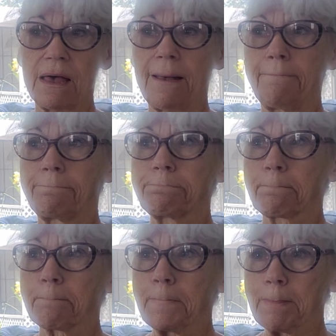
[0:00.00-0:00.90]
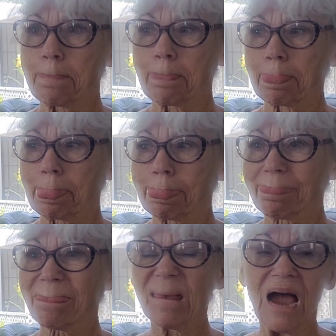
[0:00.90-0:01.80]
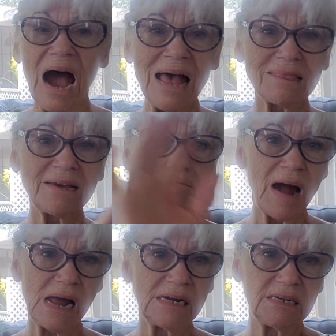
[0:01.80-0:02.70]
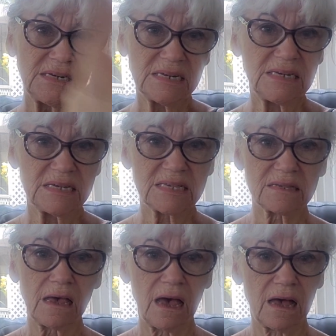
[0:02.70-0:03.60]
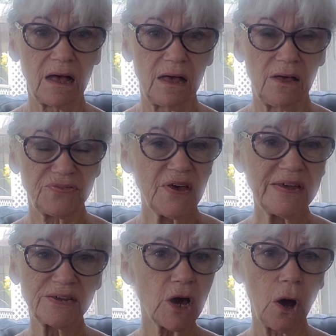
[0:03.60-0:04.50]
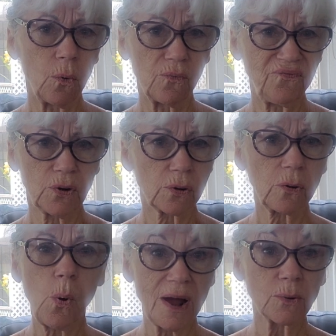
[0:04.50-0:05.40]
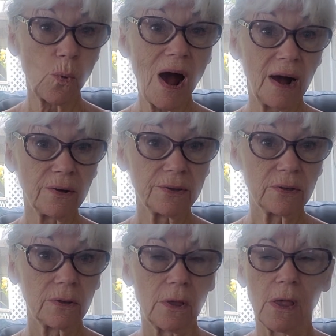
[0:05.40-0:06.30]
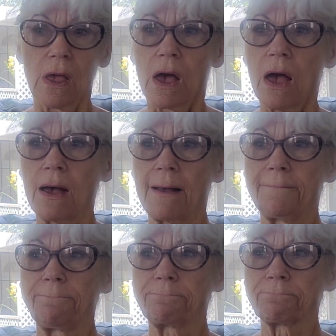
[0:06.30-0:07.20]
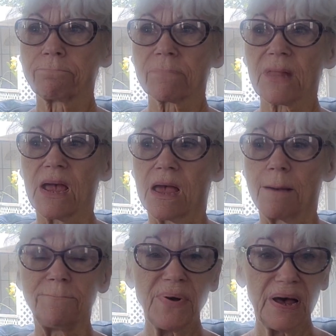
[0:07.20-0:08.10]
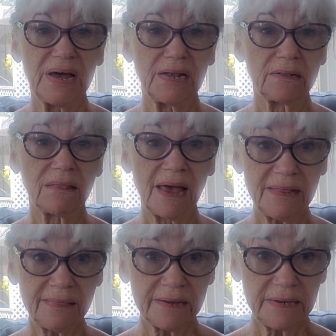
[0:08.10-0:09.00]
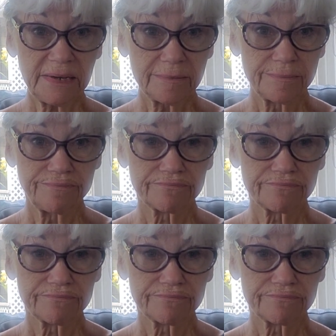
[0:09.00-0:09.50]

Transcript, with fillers: um, I let my undies uh, thing go for quite a while. Um, but lately,